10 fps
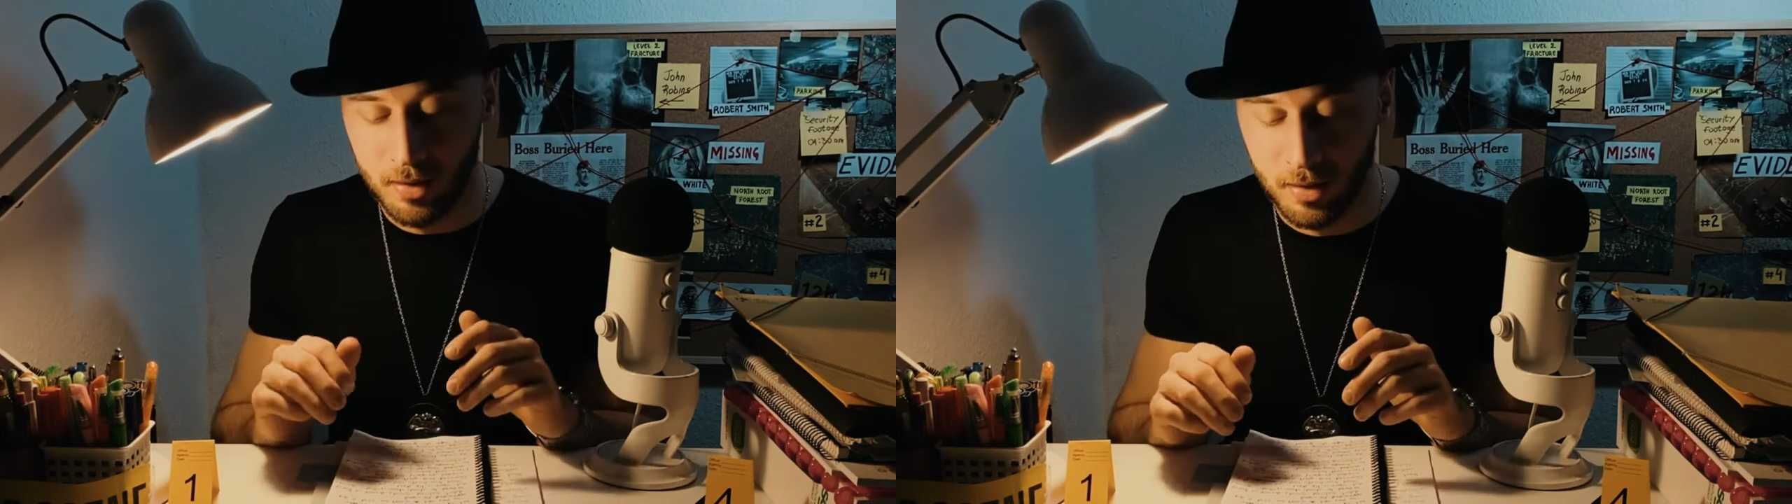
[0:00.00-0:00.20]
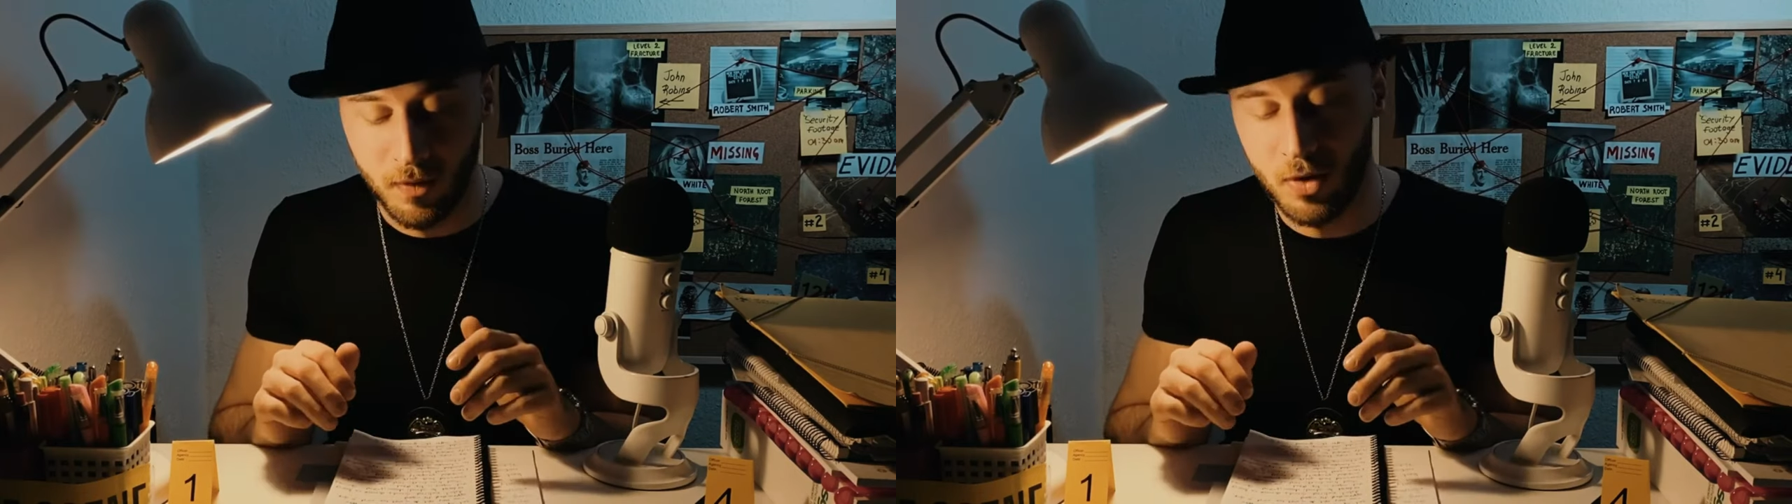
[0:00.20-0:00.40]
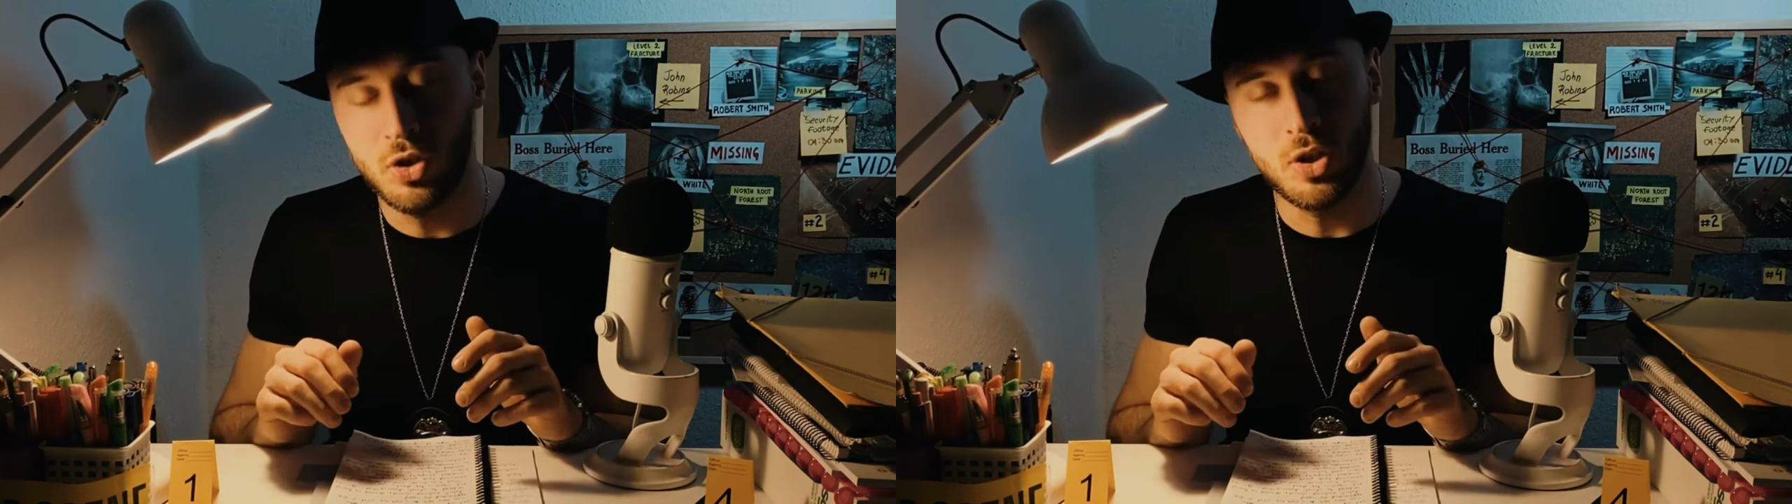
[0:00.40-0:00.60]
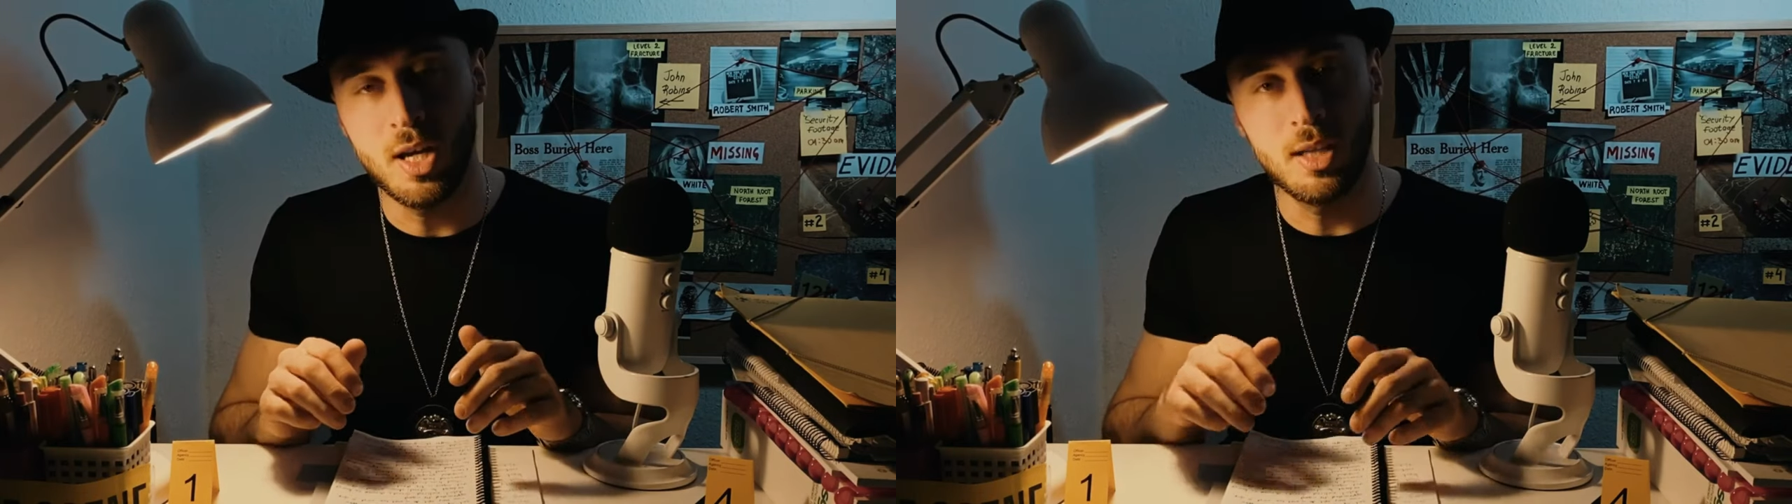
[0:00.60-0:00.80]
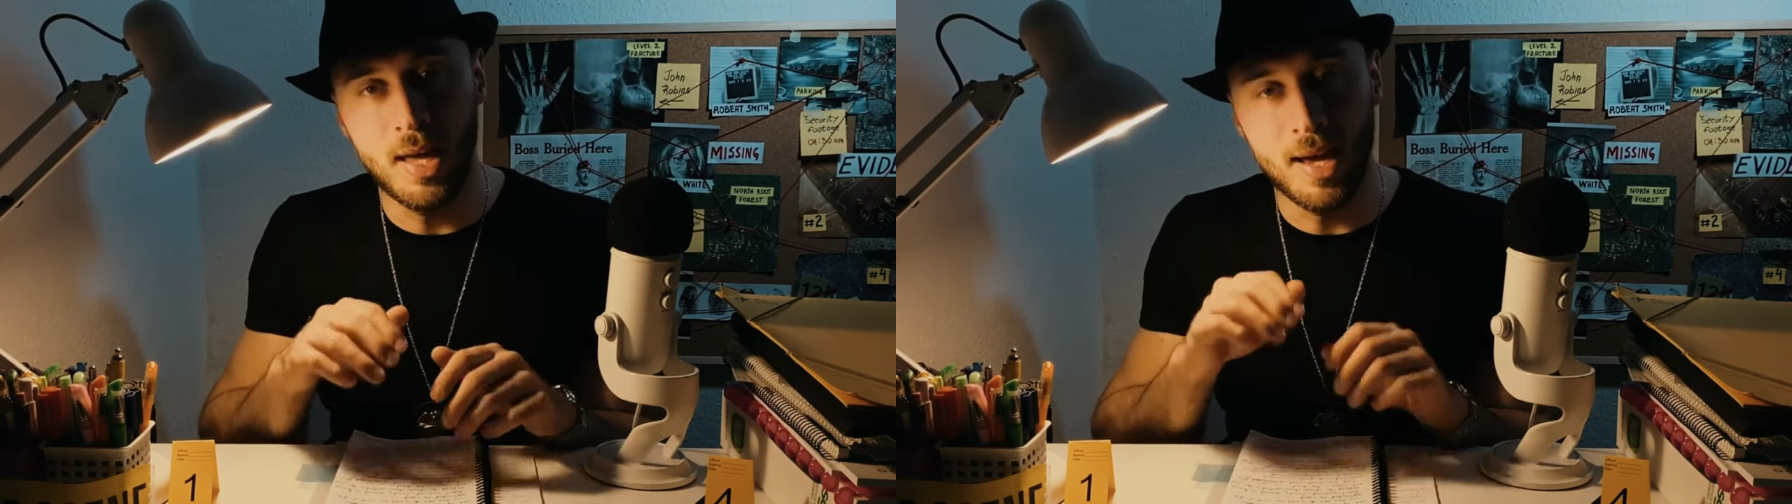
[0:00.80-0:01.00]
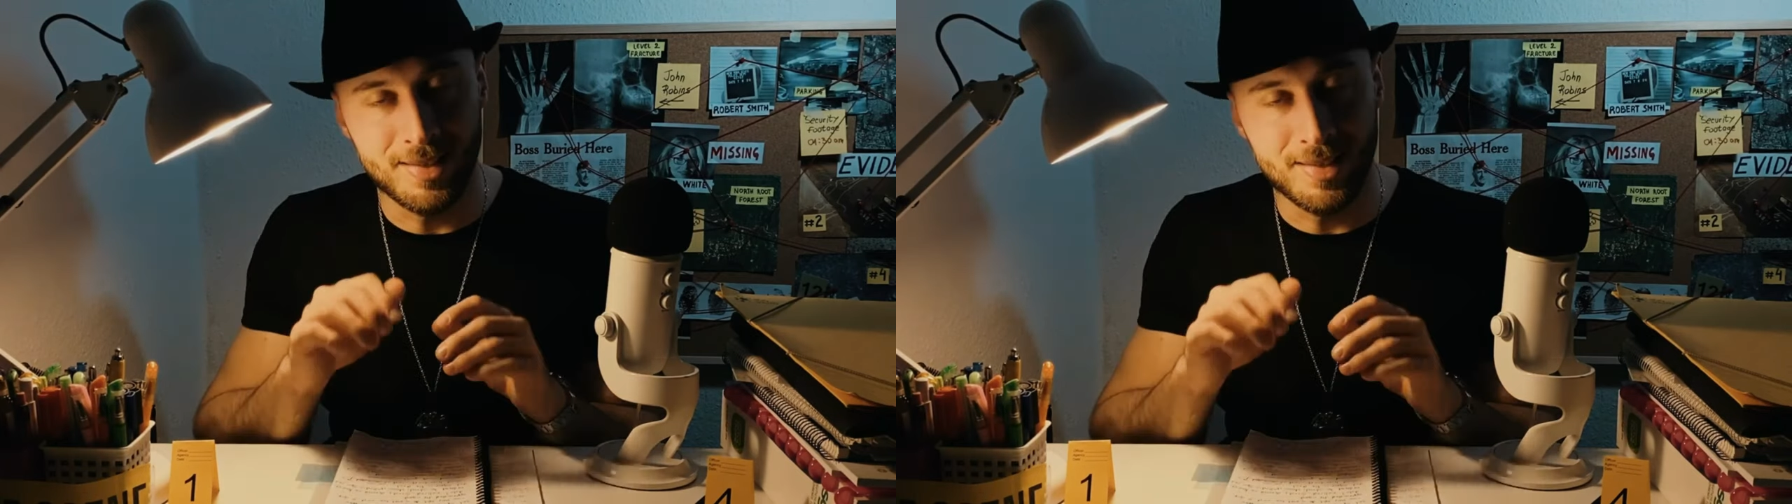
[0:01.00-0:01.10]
the first thing they